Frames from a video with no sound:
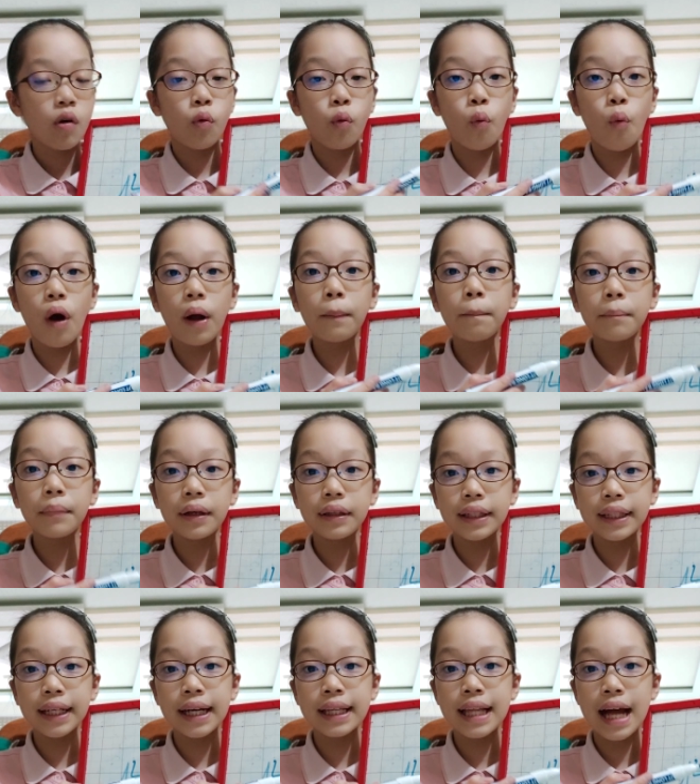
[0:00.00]
1
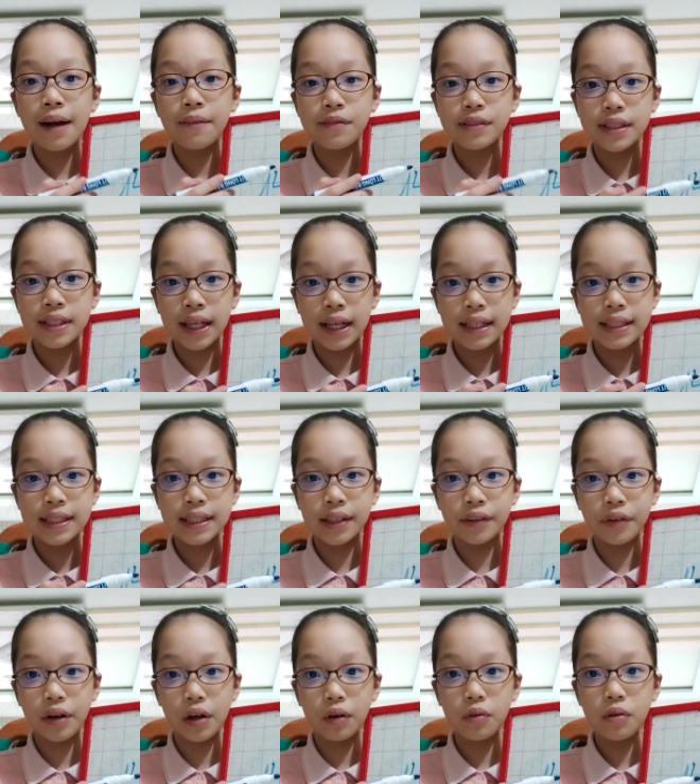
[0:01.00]
million have 6
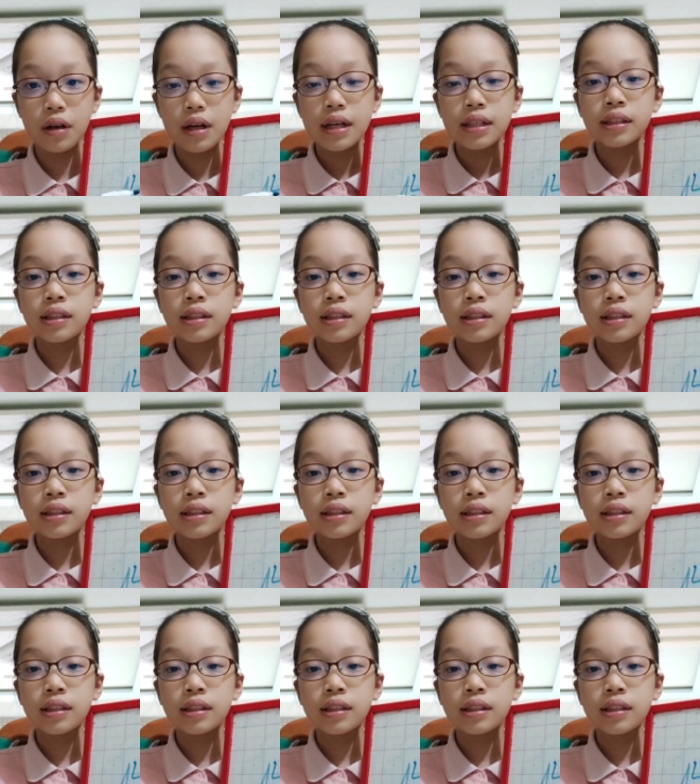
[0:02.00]
0.